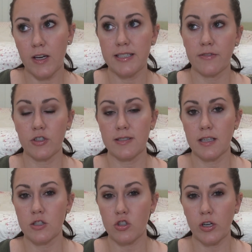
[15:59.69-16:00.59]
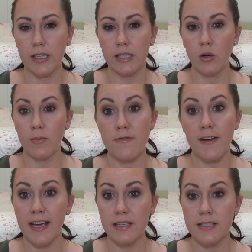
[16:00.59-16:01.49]
a different sunscreen
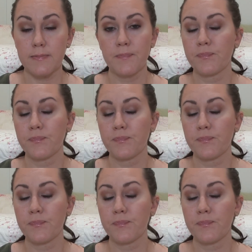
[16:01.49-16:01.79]
face.